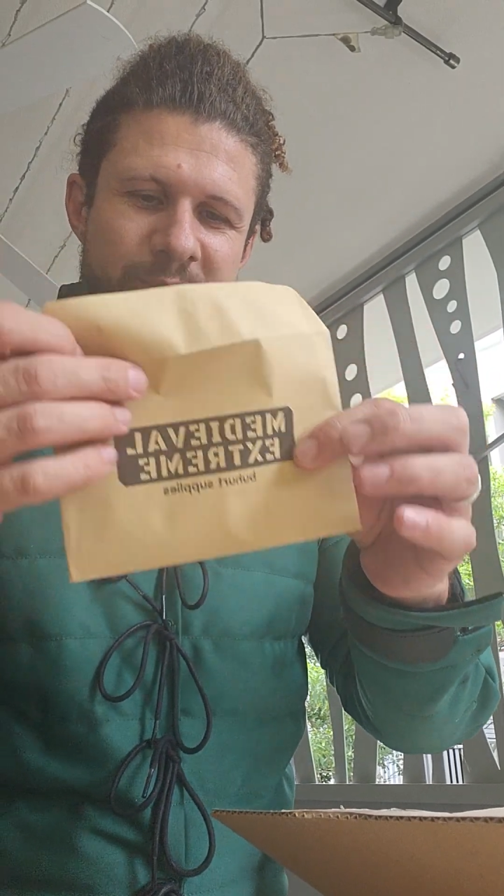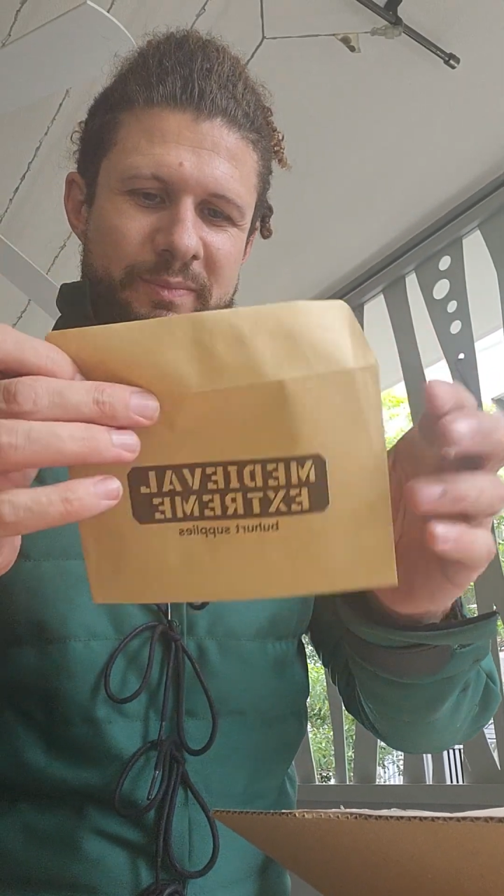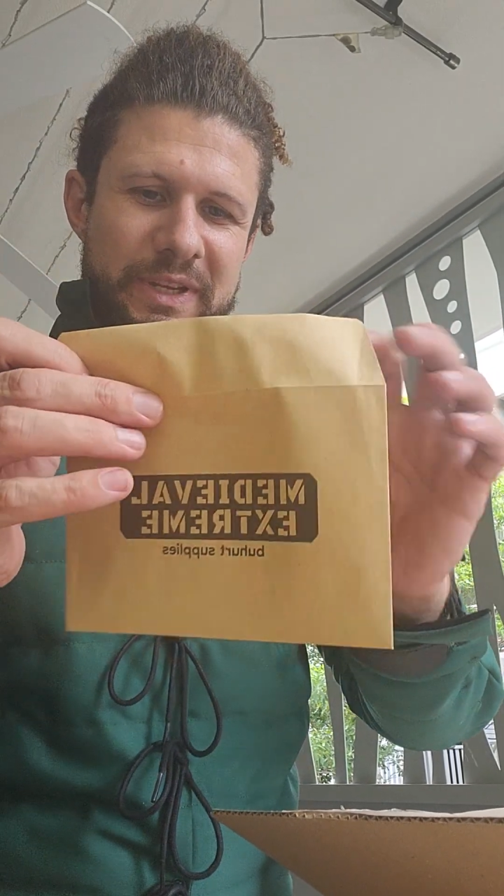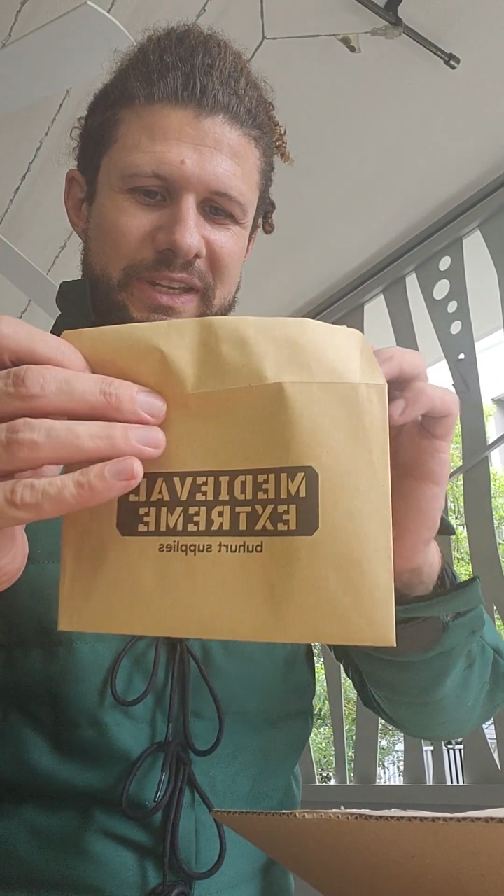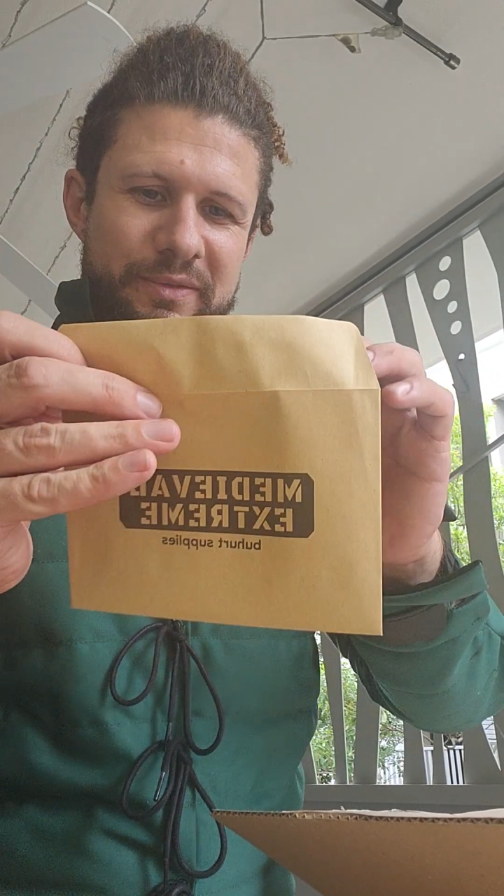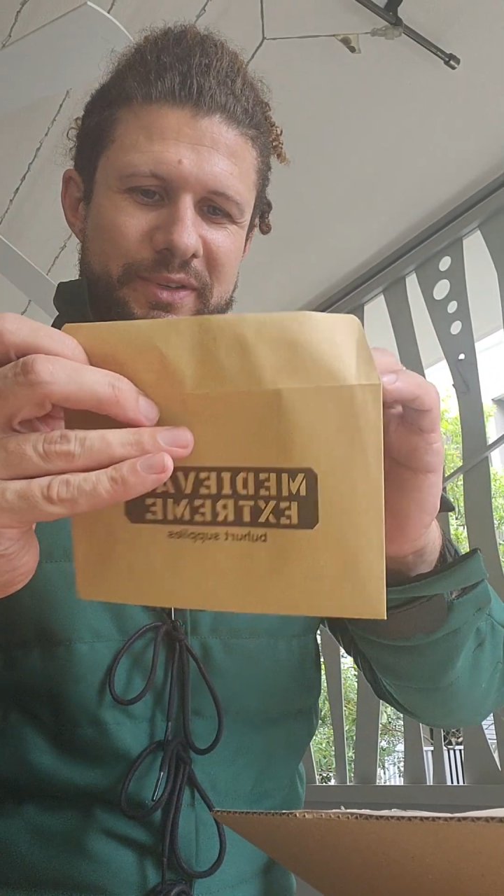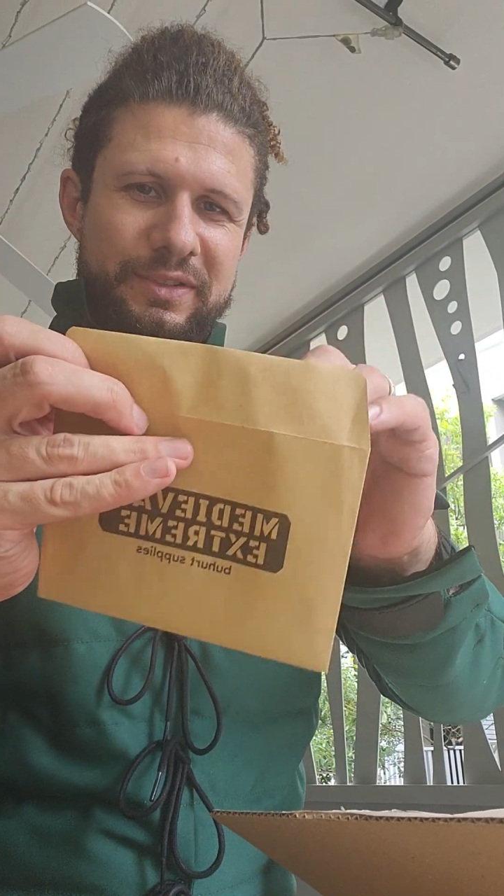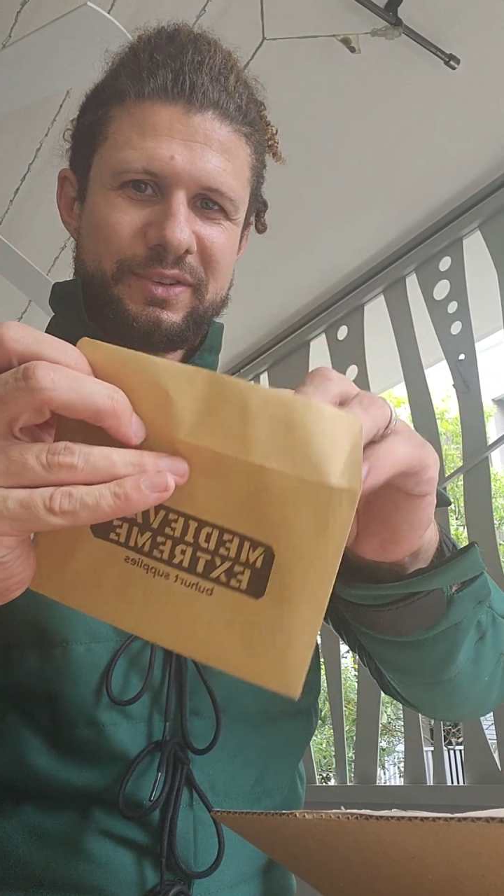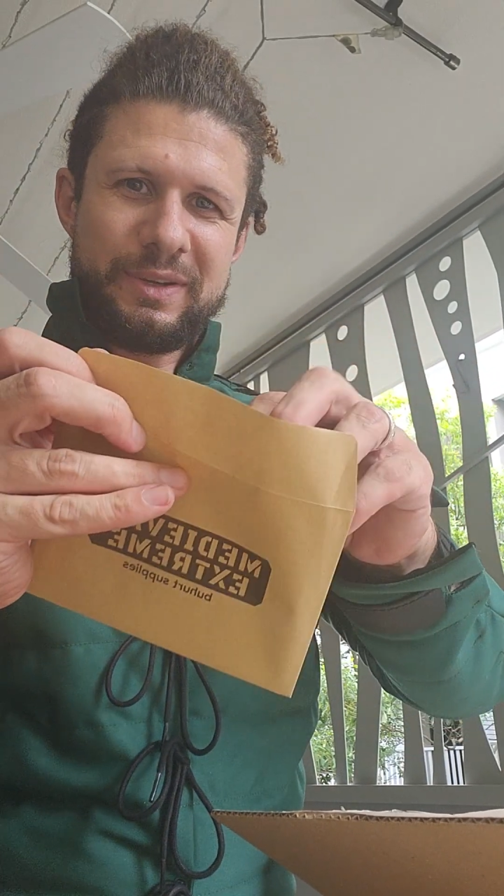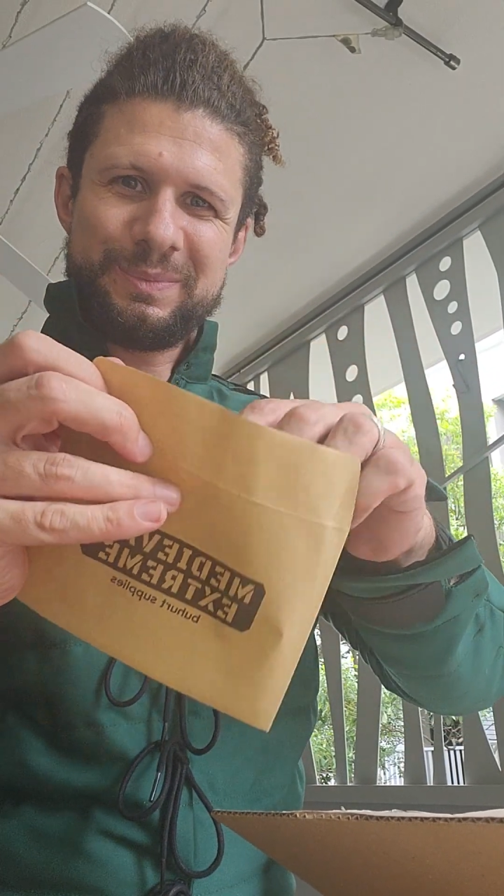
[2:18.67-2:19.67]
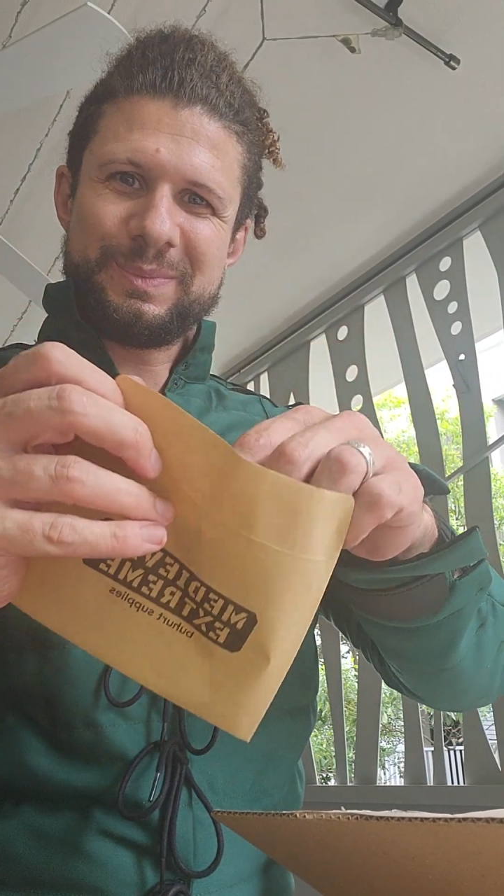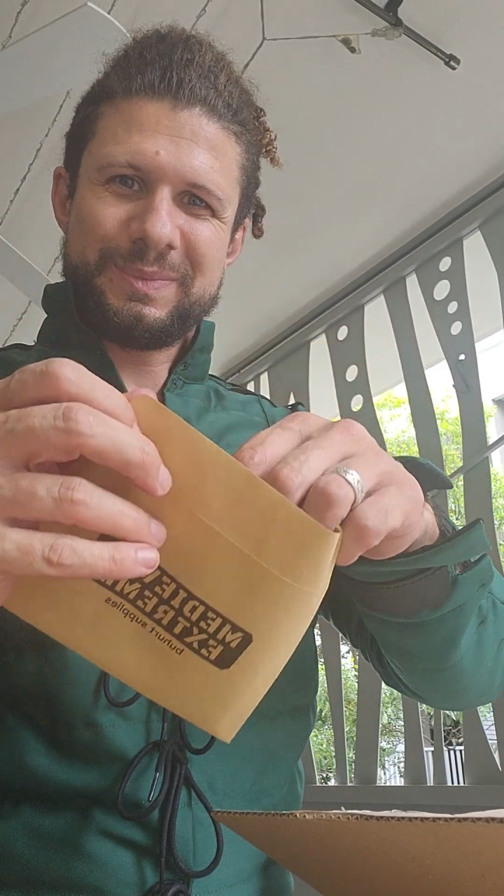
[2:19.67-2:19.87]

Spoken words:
Medieval Extreme